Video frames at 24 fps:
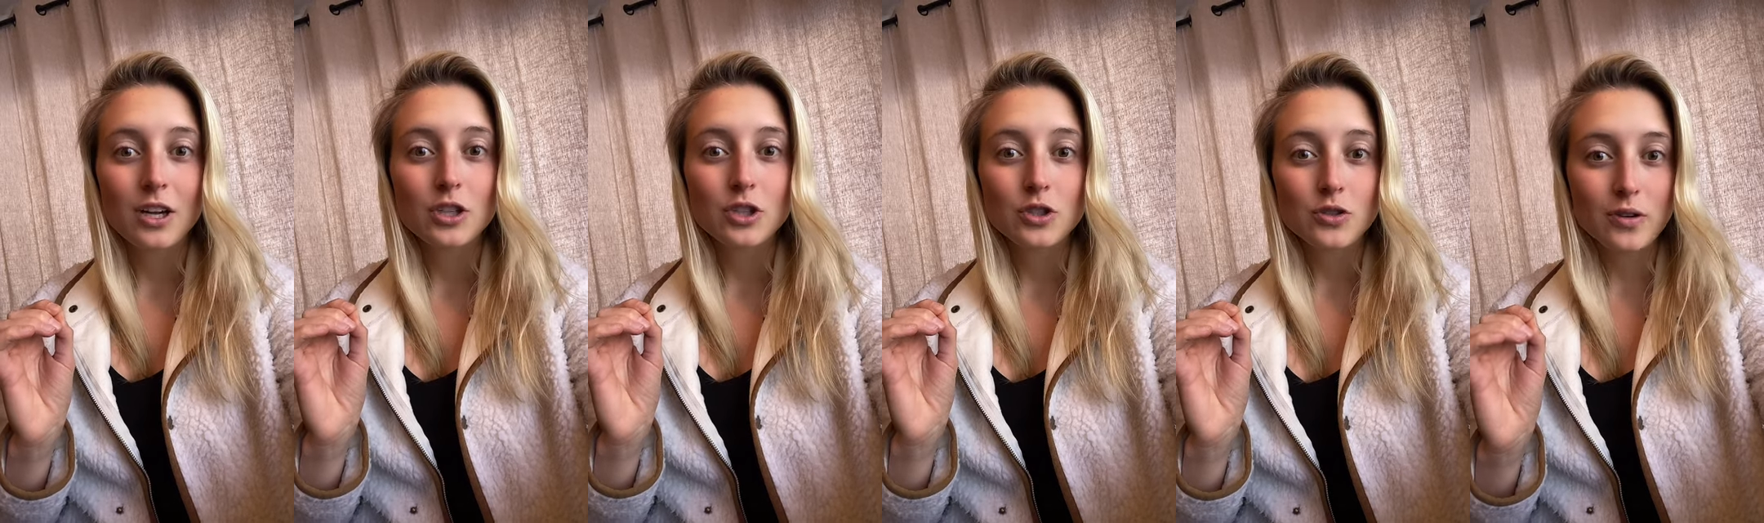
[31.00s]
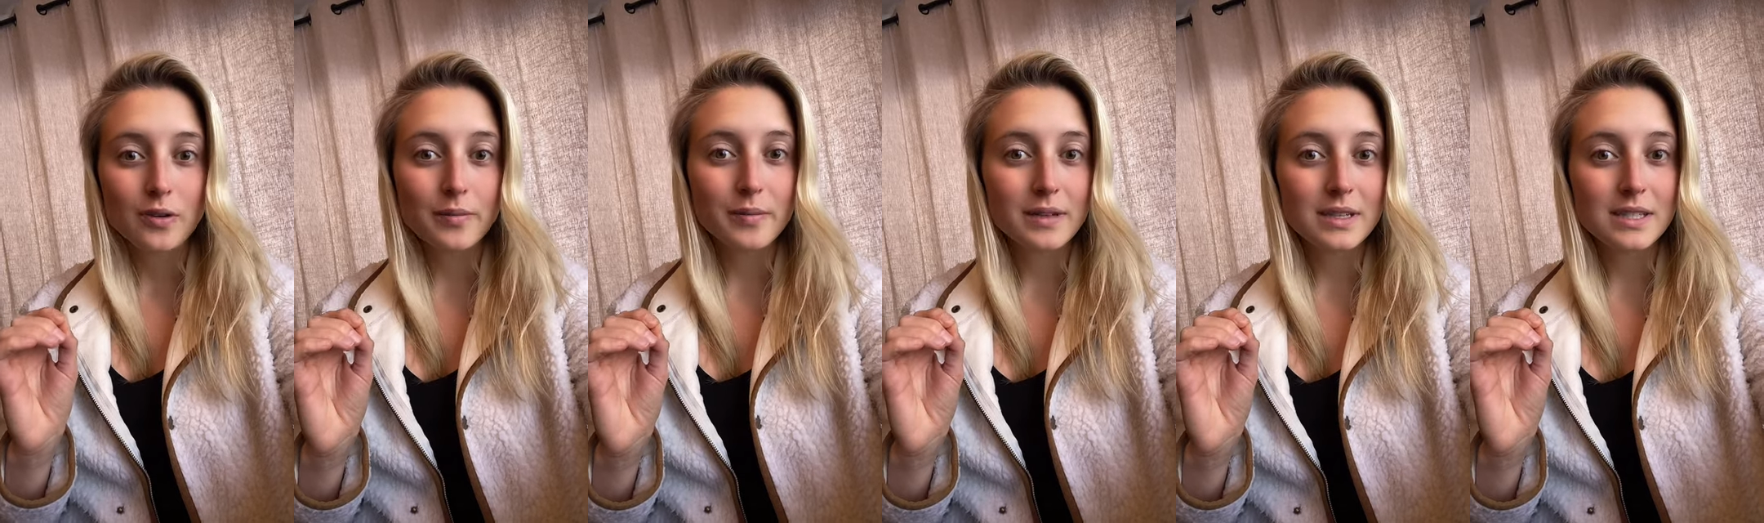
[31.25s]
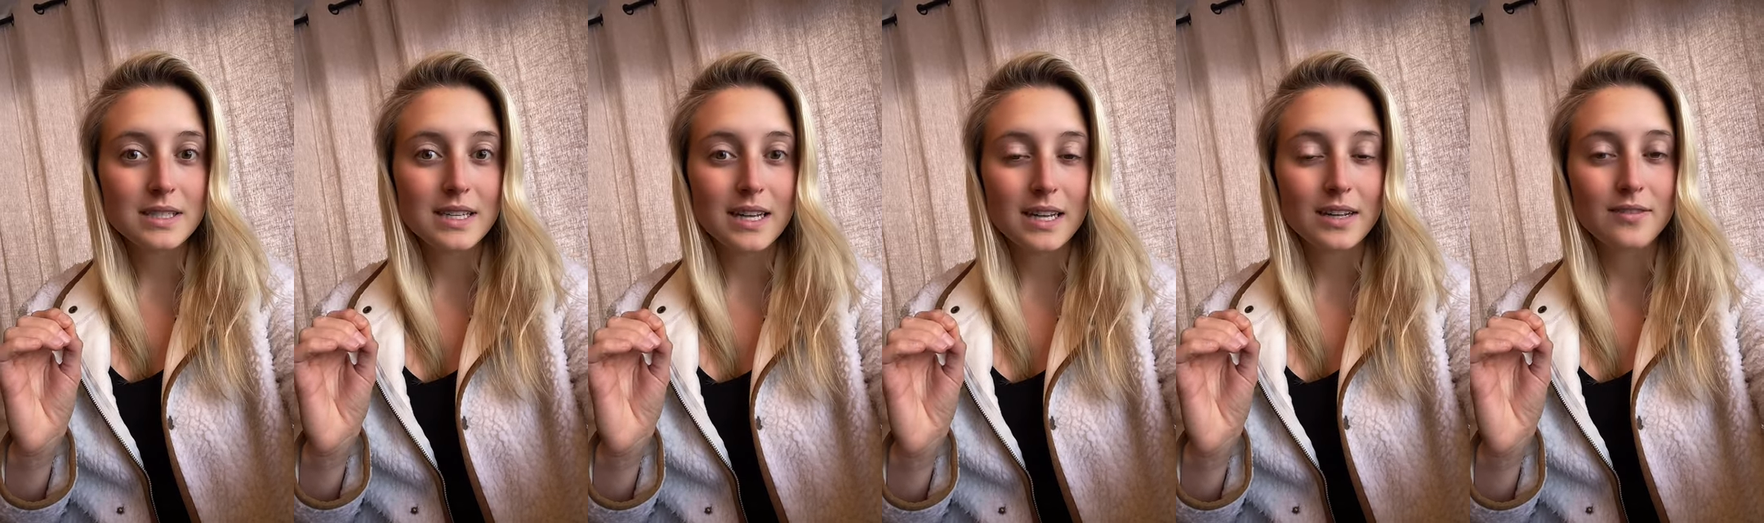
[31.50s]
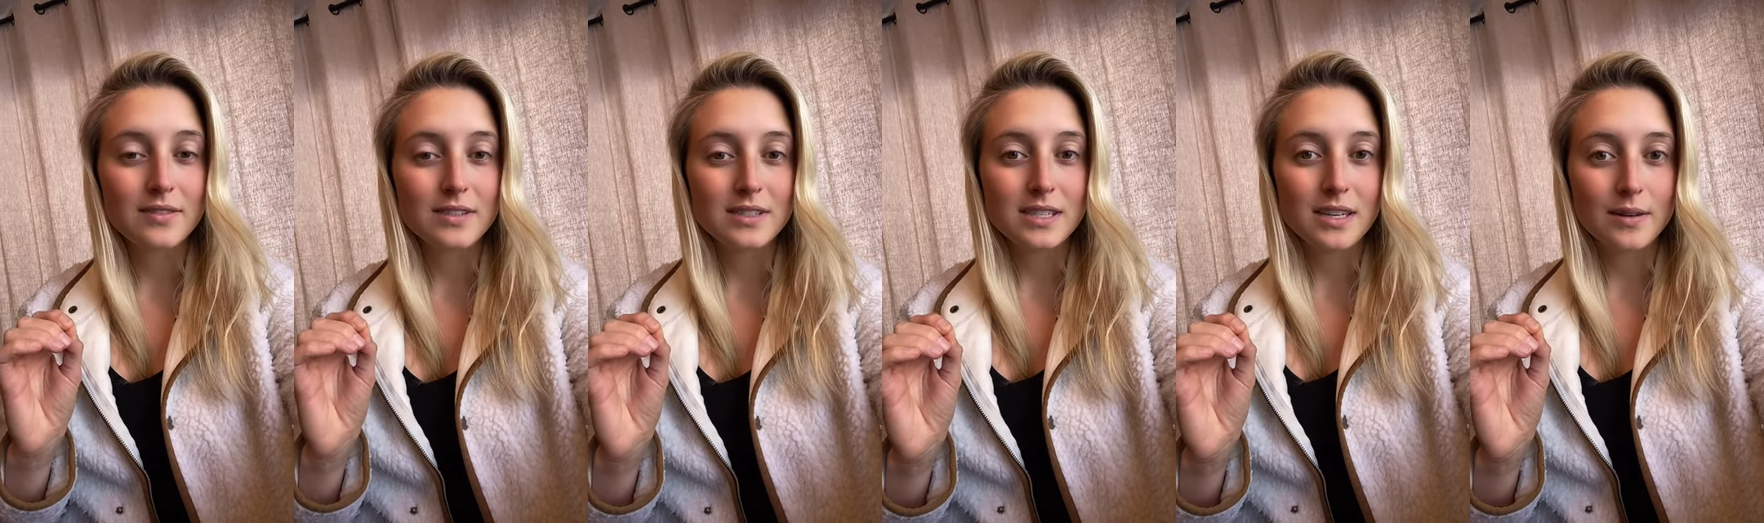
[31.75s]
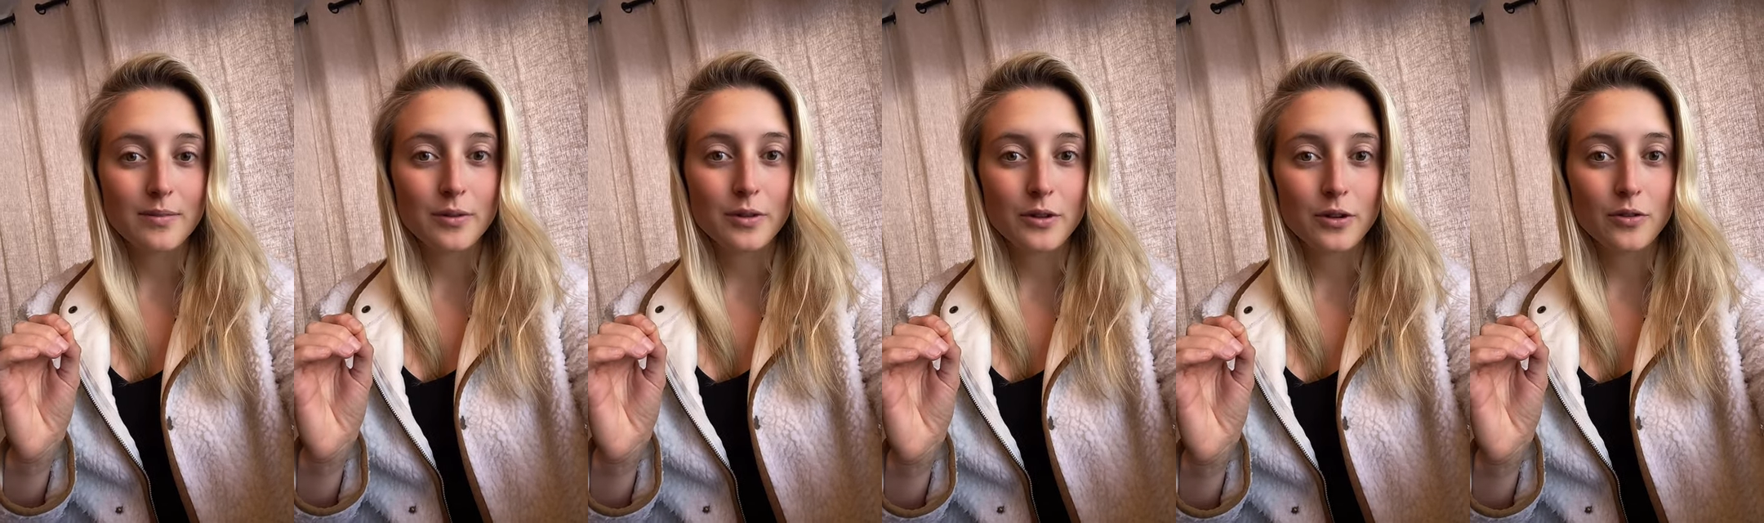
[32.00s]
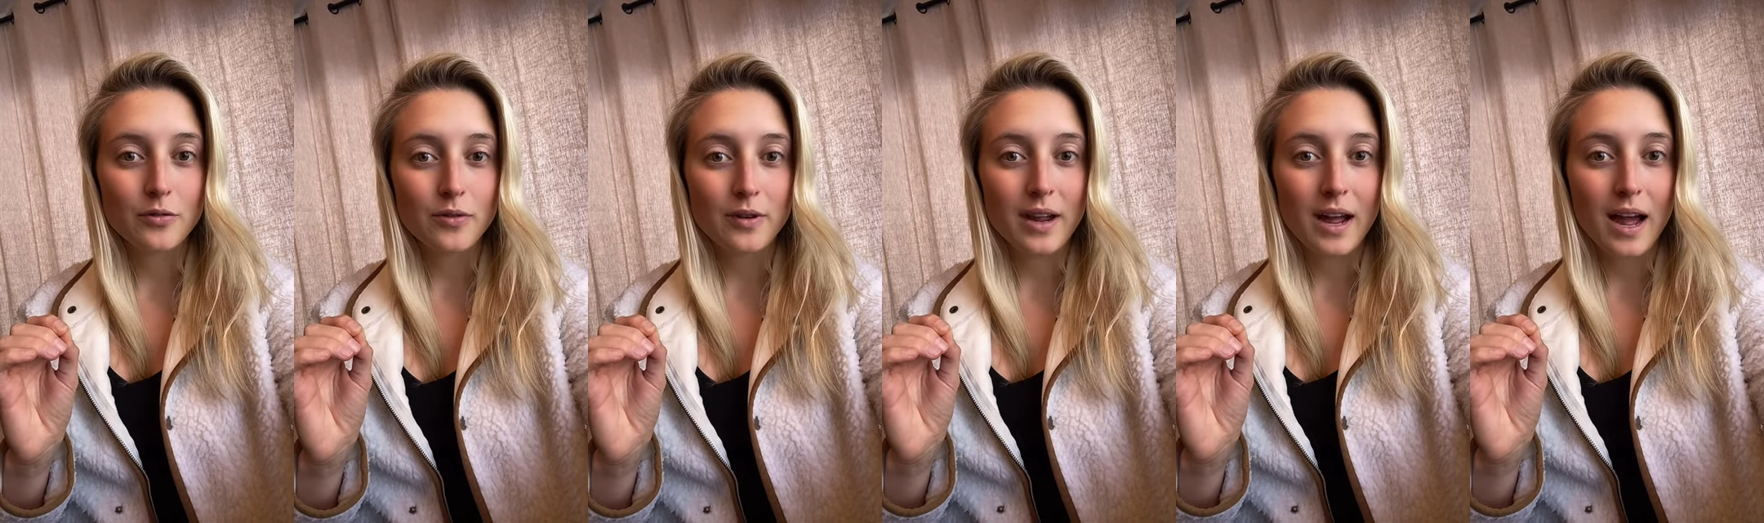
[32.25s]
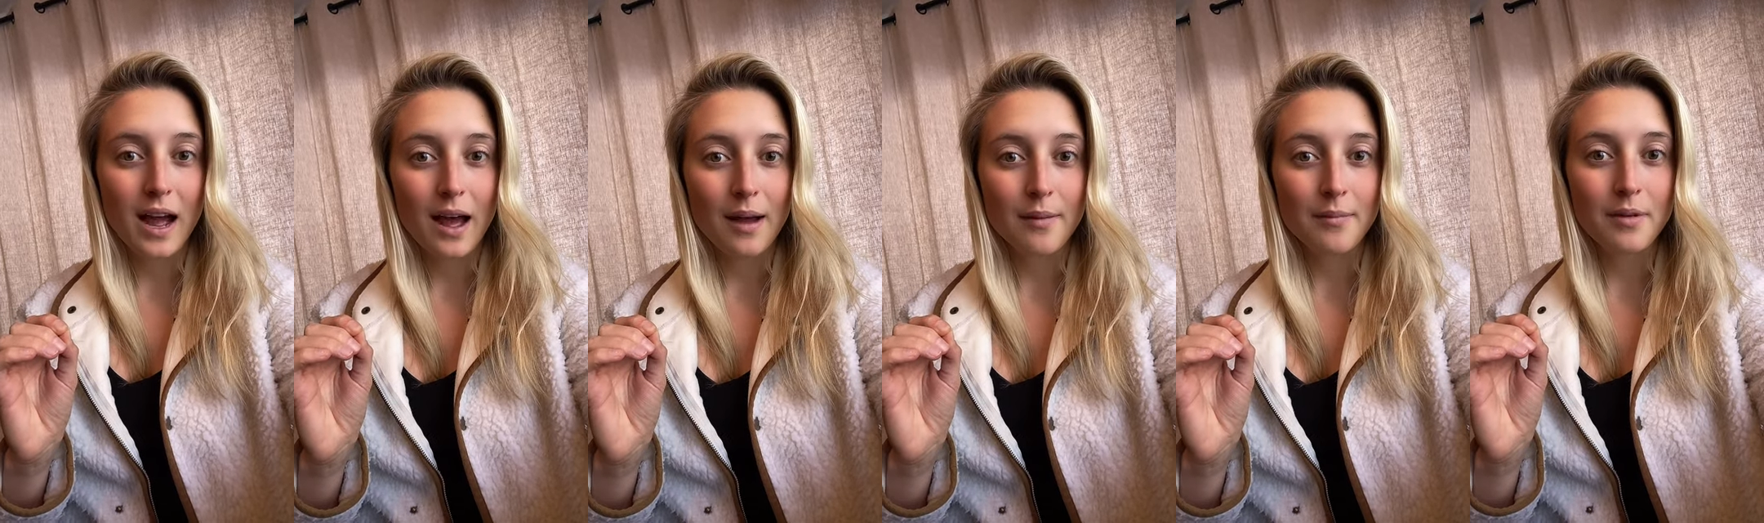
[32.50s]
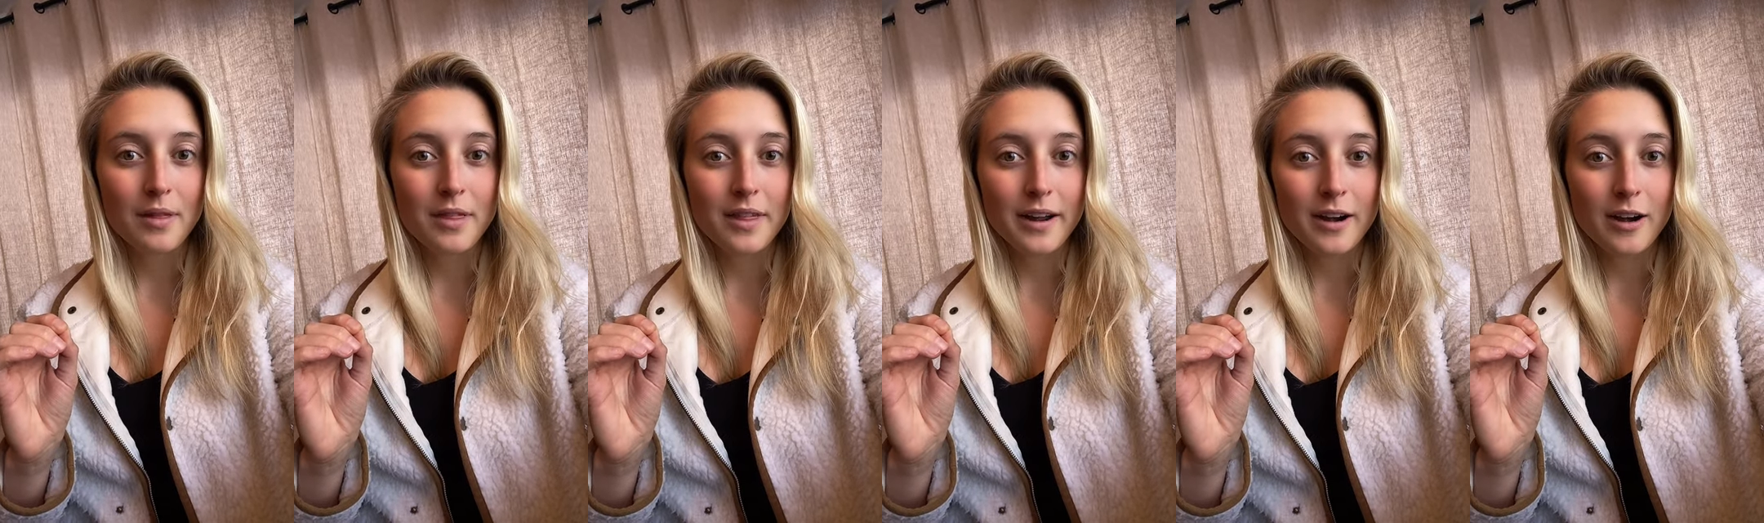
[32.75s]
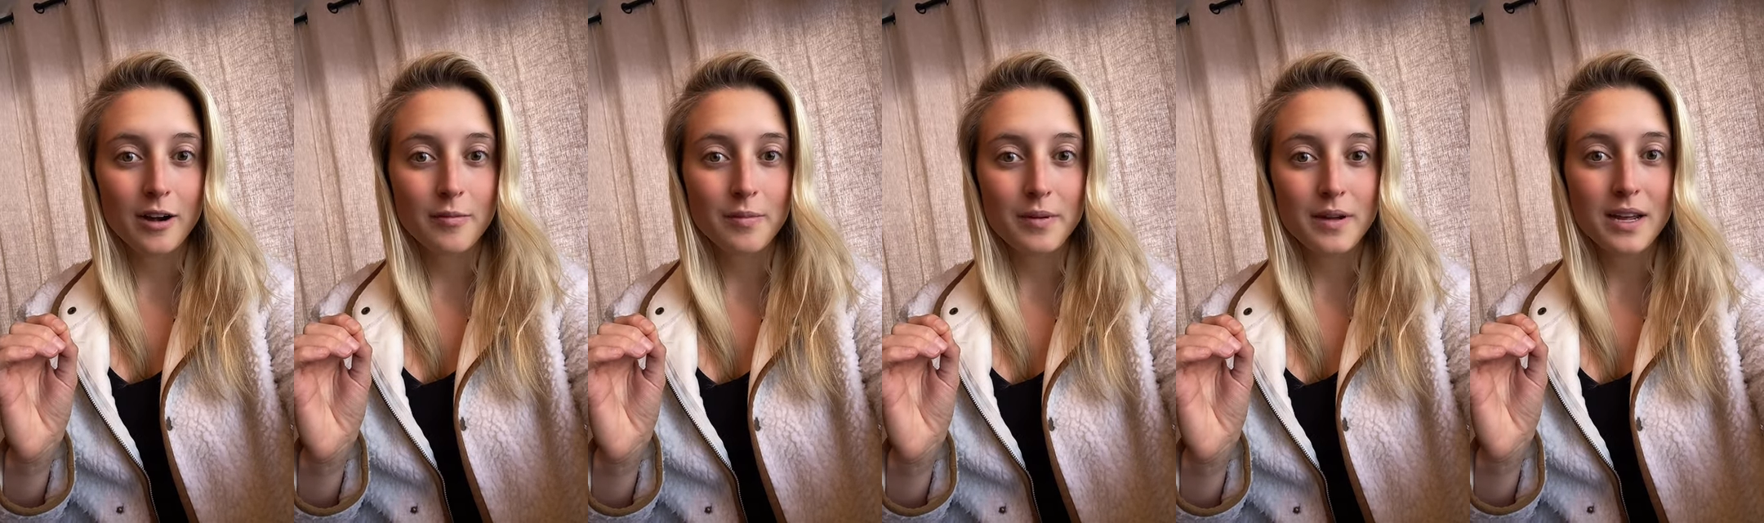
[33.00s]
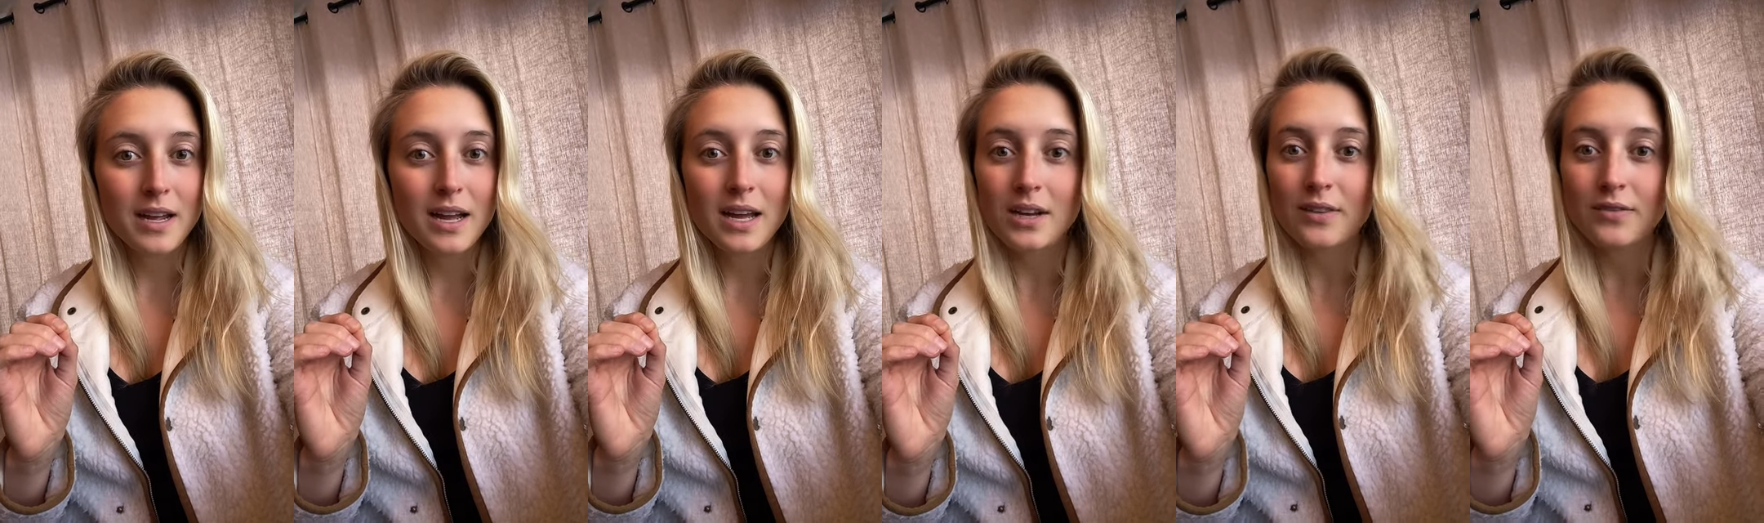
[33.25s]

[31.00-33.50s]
Treatments like vestibular rehab therapy